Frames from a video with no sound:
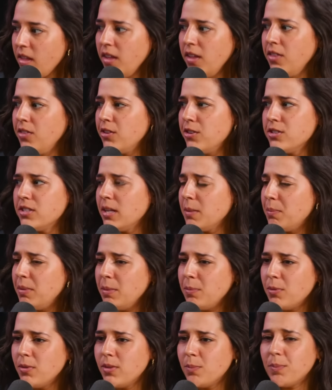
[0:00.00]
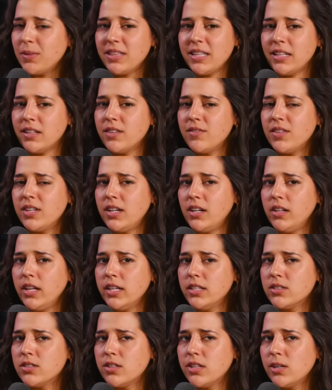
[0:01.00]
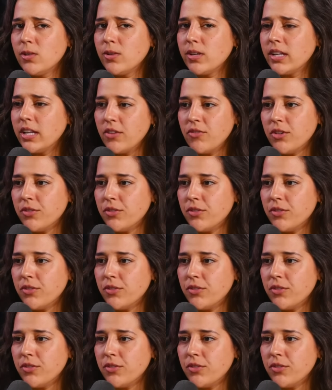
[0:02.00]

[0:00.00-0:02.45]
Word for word: and there's like people, but they live in LA, so they don't give